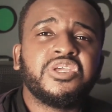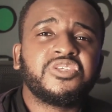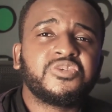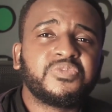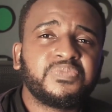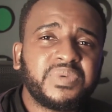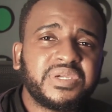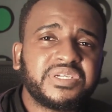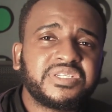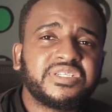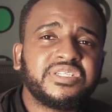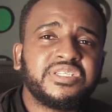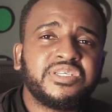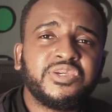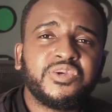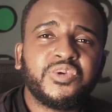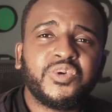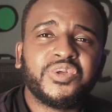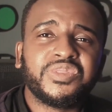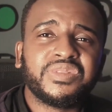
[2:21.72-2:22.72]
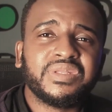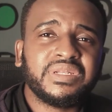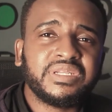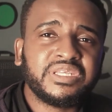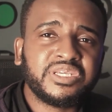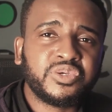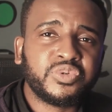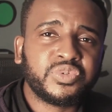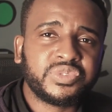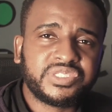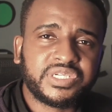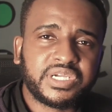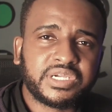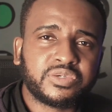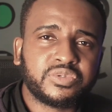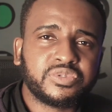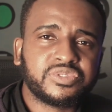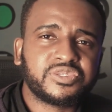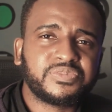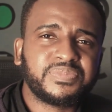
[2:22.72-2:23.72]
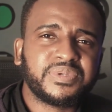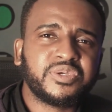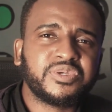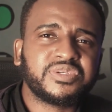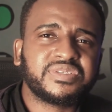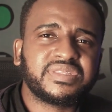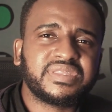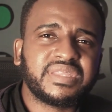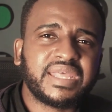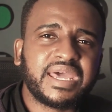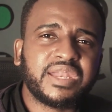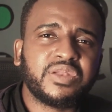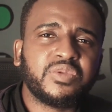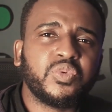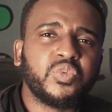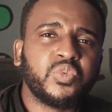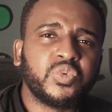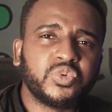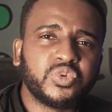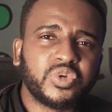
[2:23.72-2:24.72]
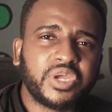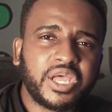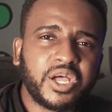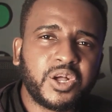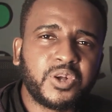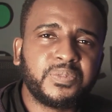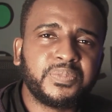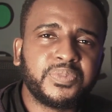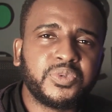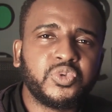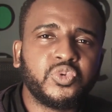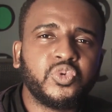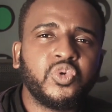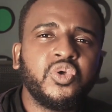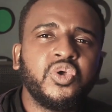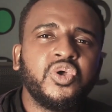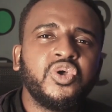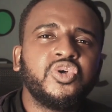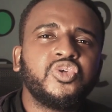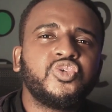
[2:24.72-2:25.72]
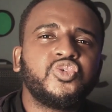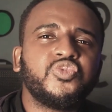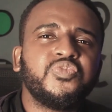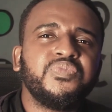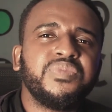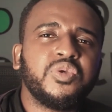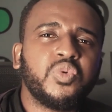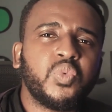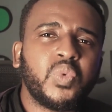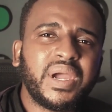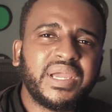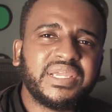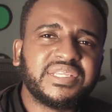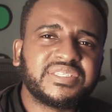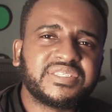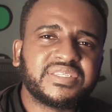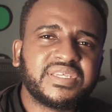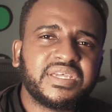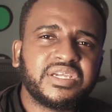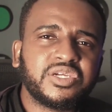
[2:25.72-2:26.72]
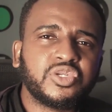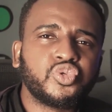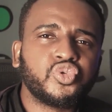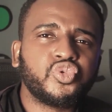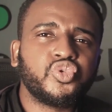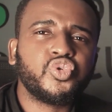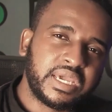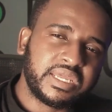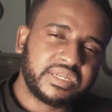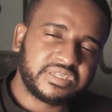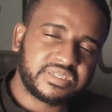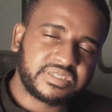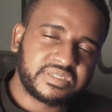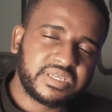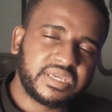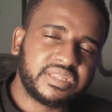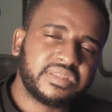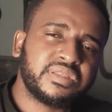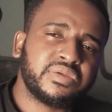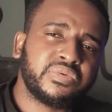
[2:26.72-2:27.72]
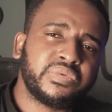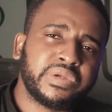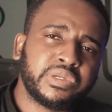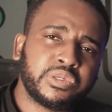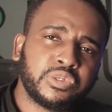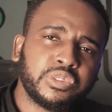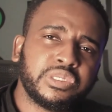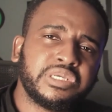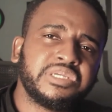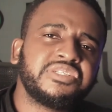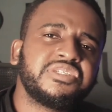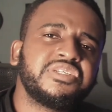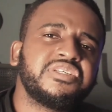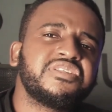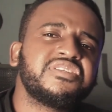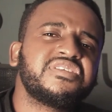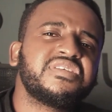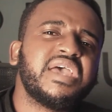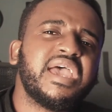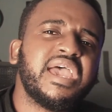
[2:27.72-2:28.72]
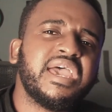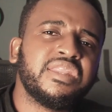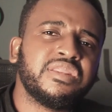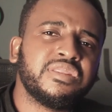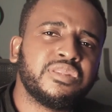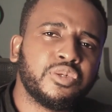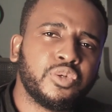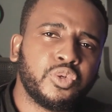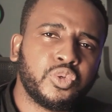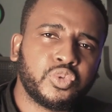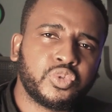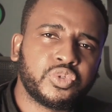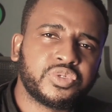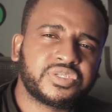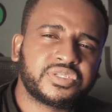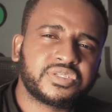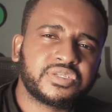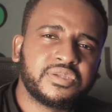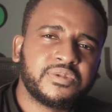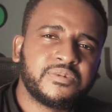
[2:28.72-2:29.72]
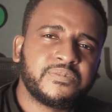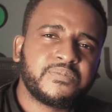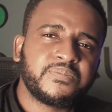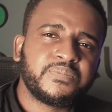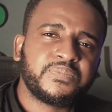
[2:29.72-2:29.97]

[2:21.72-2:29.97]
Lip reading: especially on the legal jargons, because that will help you to be wiser, to understand the regulations and the laws,